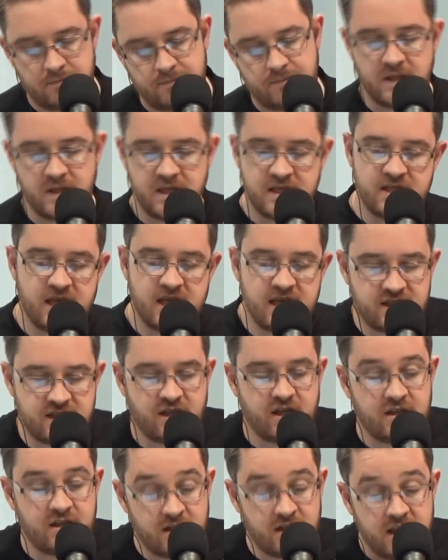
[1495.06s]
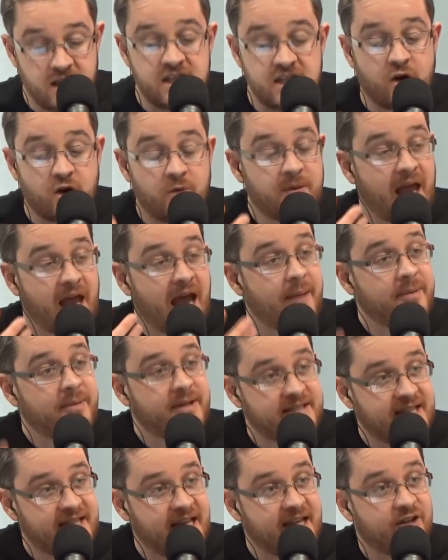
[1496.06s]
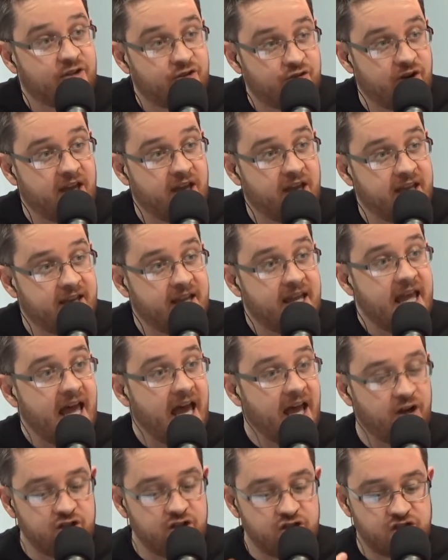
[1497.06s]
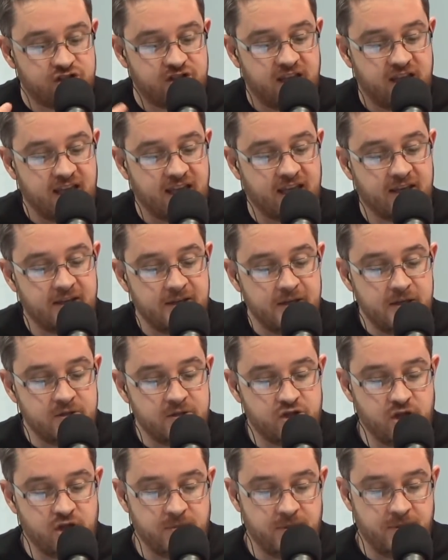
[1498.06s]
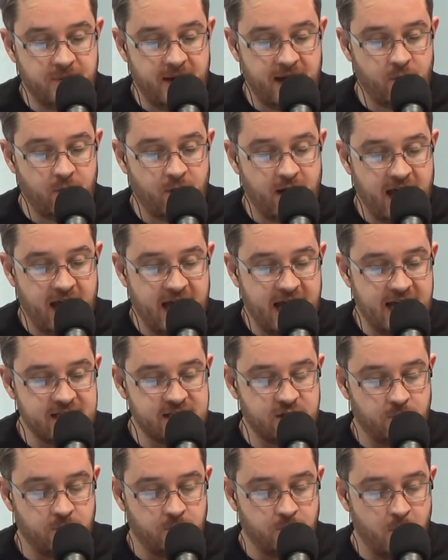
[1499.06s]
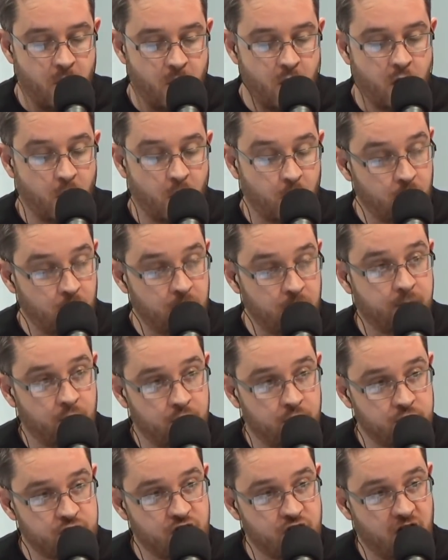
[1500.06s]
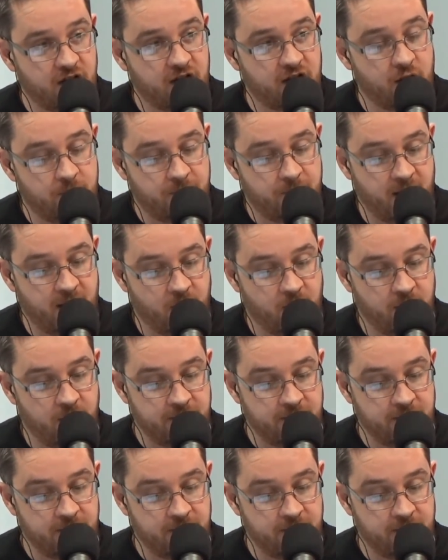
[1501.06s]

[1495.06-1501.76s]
he's going to be happy to stand and trade, and I just think Jimmy Manuwa has the more one-punch knockout power